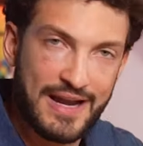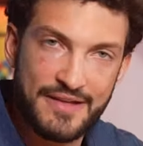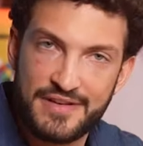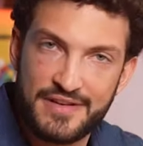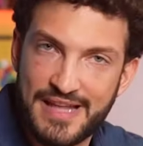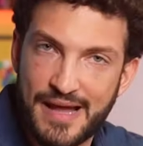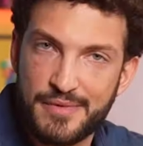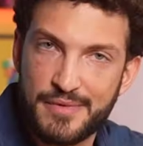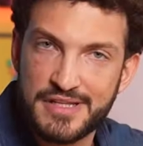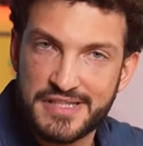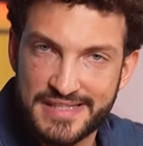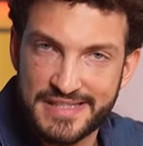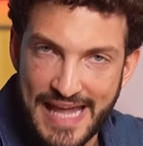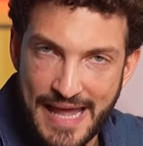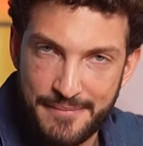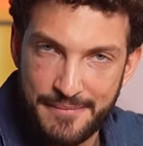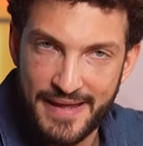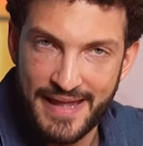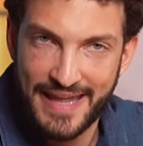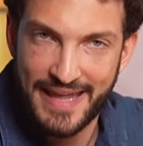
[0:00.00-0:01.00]
Now we'll
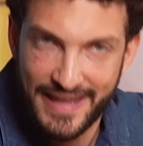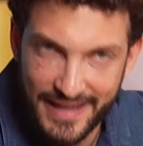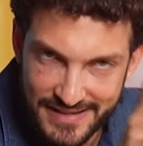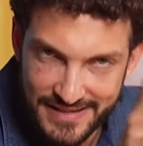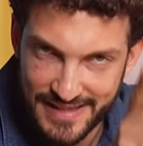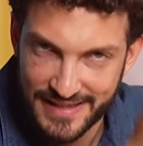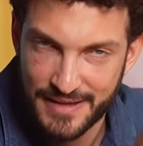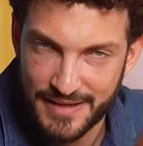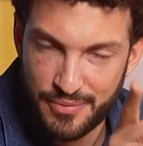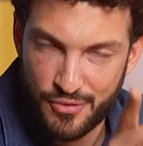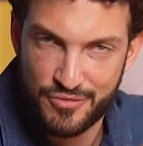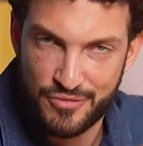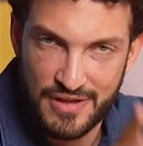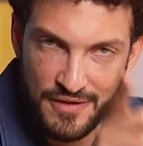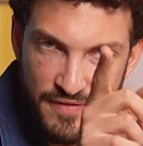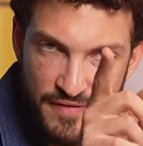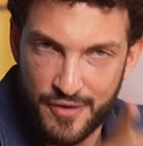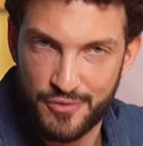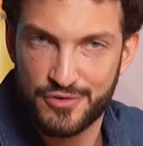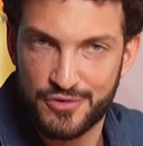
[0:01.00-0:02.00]
look at them together
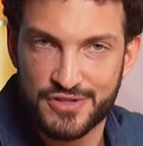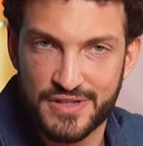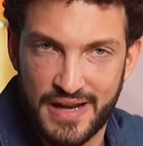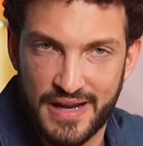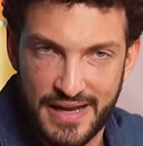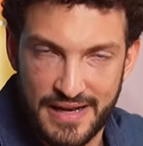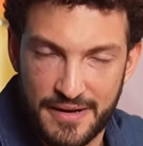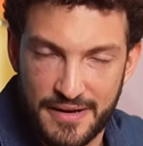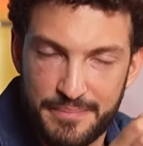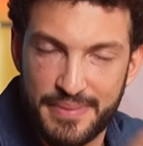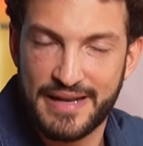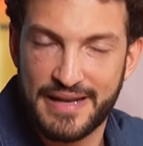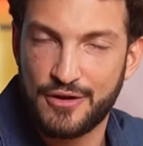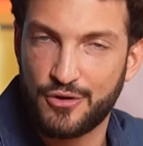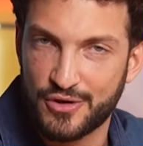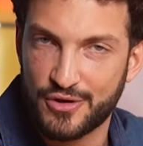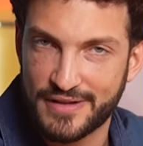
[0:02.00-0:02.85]
and be ready to take a